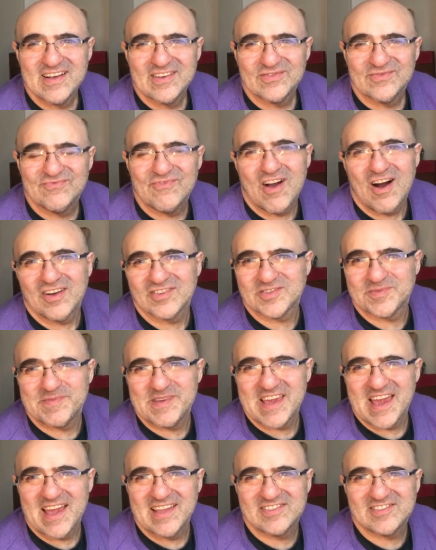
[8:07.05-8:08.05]

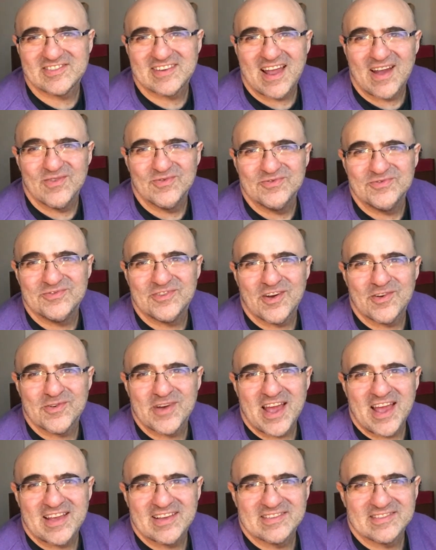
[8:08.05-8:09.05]
raspy edge that Udo
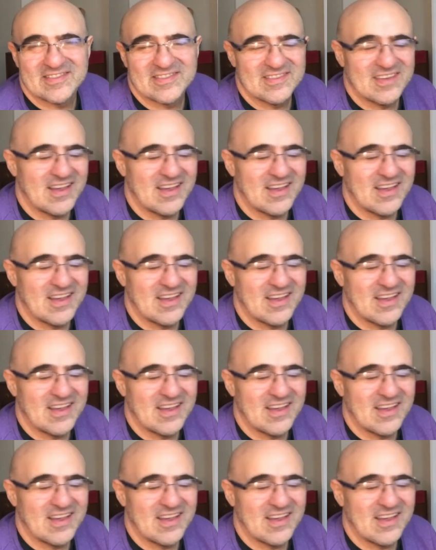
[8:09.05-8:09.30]
has.